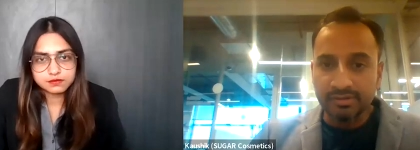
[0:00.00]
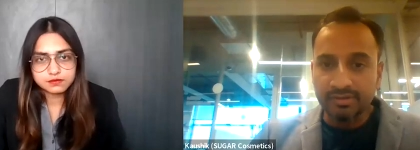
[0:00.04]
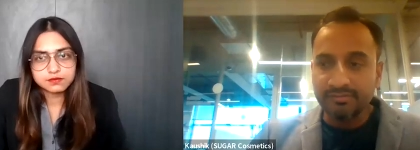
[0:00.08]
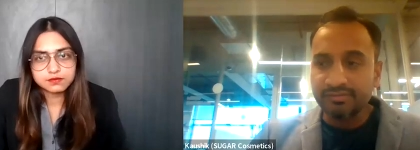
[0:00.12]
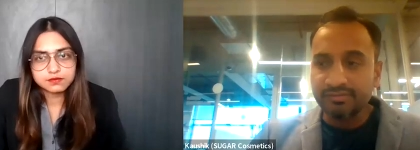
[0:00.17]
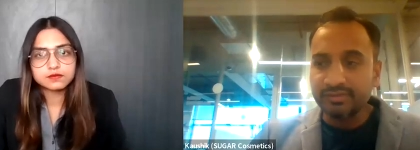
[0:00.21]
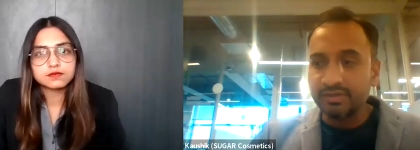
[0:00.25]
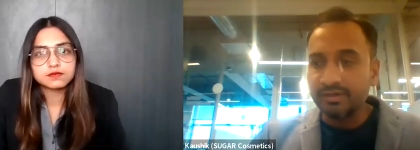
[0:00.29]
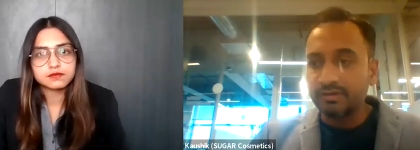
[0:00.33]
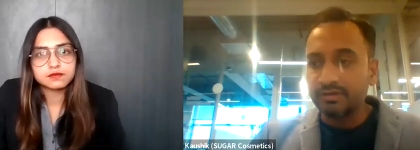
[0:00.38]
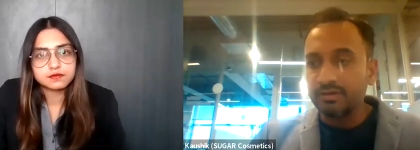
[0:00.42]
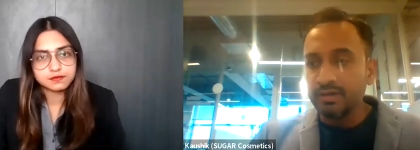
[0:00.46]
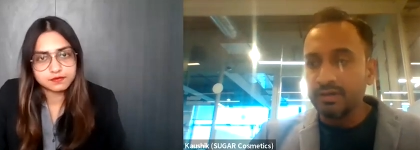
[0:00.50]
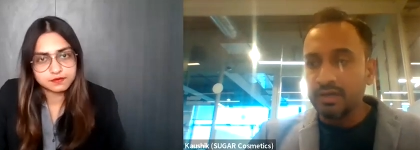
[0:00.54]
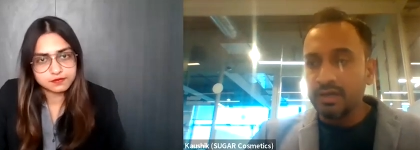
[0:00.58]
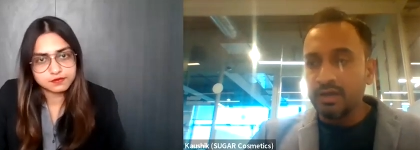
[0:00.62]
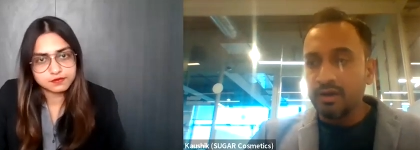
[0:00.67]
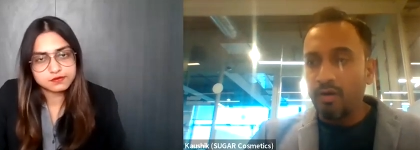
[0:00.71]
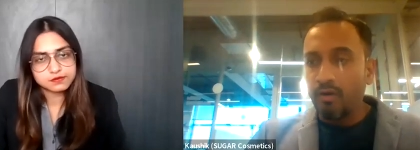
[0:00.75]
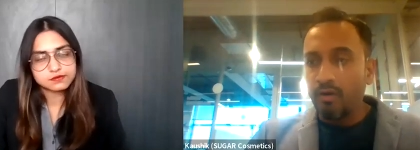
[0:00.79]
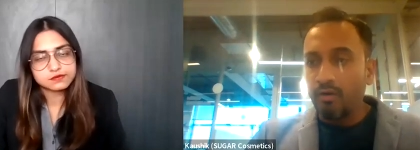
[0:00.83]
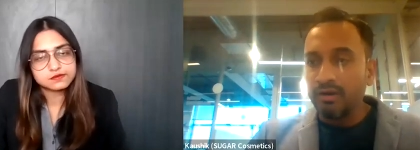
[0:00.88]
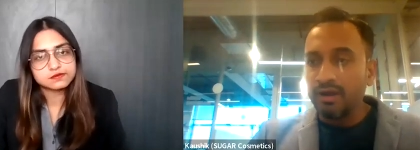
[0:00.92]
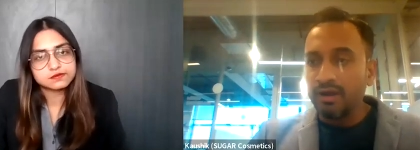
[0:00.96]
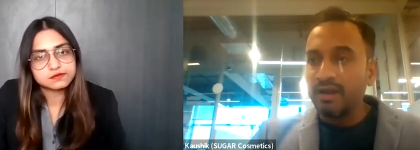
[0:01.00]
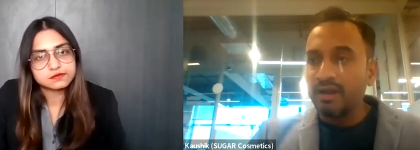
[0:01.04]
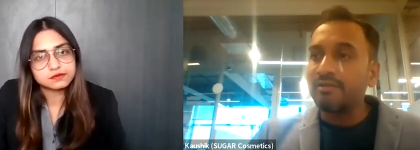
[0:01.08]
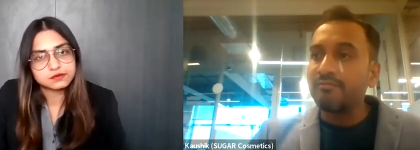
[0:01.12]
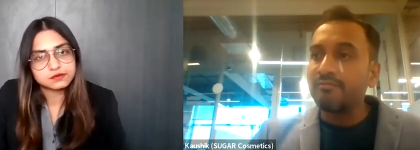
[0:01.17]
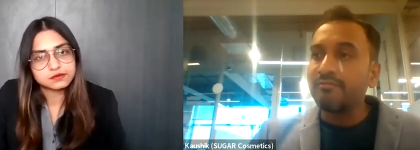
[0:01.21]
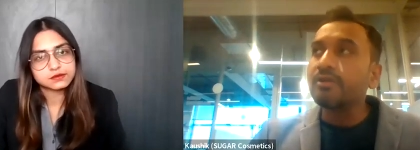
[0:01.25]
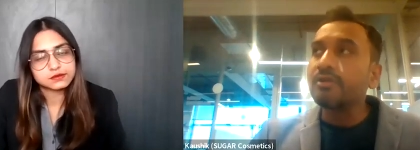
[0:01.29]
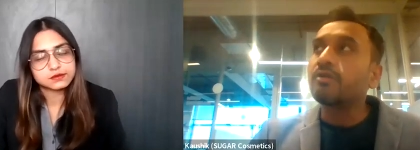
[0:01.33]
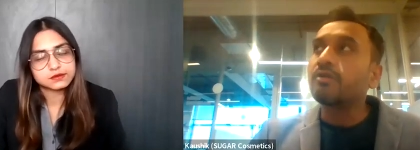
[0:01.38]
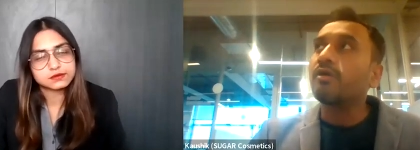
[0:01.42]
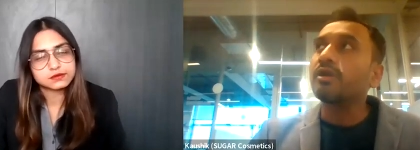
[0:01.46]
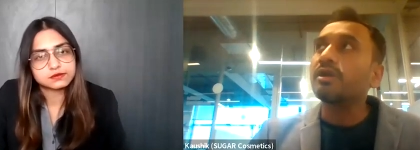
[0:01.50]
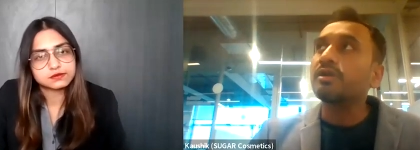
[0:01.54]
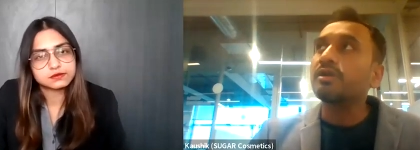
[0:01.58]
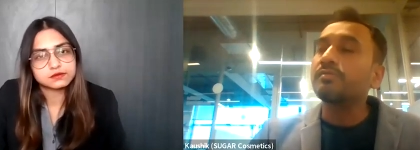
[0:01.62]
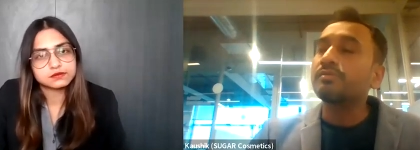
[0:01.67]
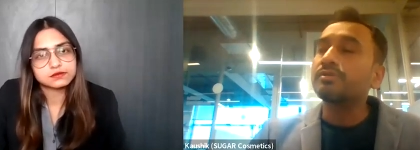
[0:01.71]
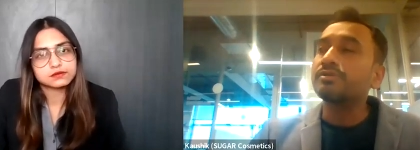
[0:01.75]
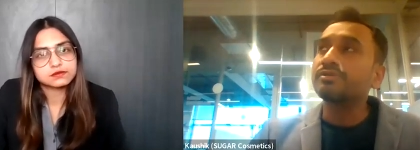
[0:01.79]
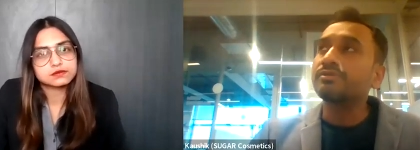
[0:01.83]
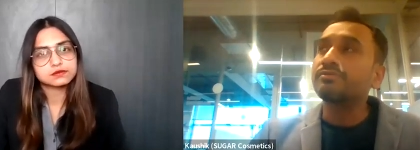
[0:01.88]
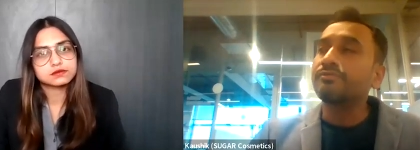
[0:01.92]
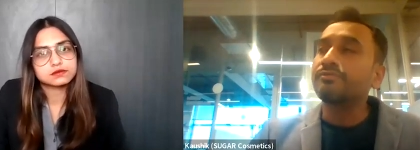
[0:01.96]
Speaker 1: So, if the online revenue
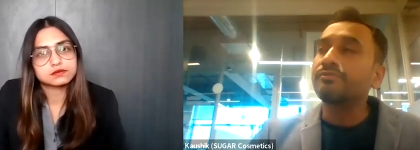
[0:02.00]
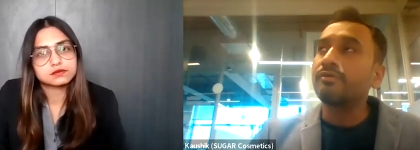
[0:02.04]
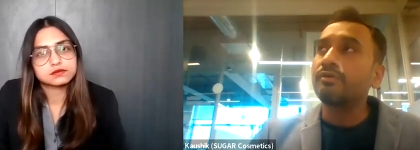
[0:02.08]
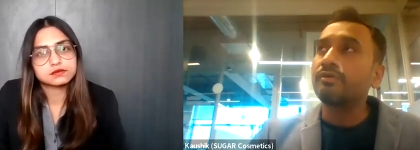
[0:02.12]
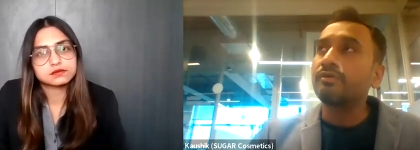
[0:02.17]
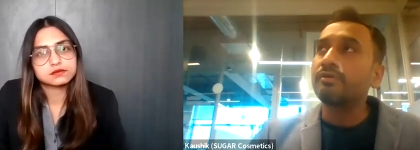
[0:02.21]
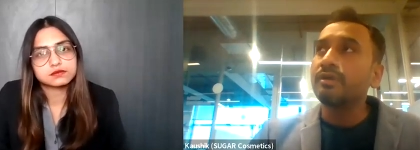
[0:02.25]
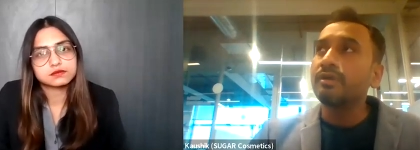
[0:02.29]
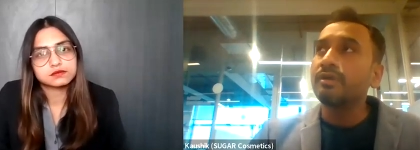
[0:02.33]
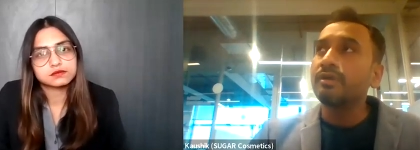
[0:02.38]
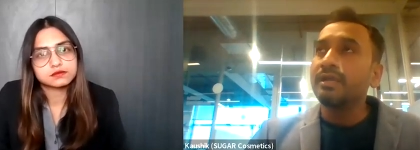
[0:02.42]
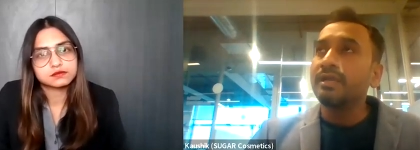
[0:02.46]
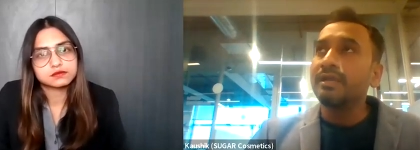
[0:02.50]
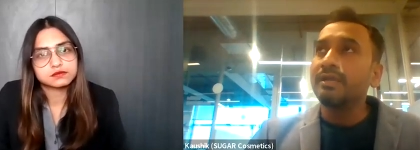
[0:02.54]
contribution for